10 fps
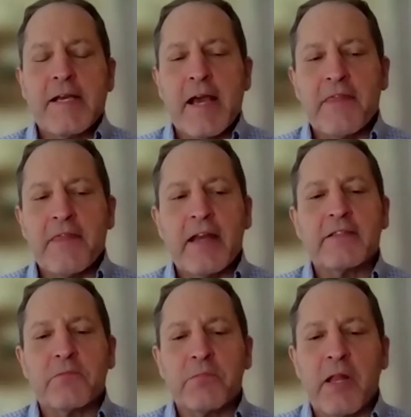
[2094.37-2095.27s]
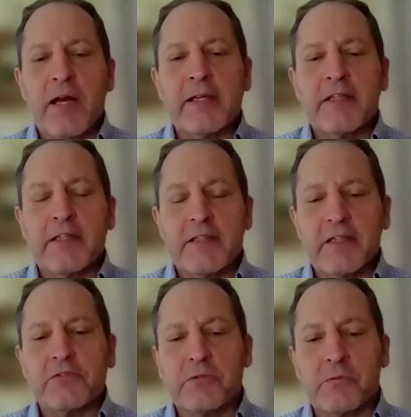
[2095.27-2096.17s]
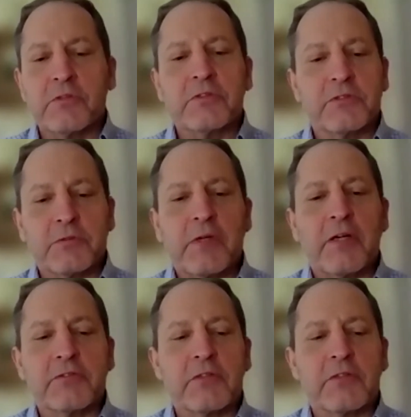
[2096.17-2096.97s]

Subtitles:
And that is applying in the industrial world as well.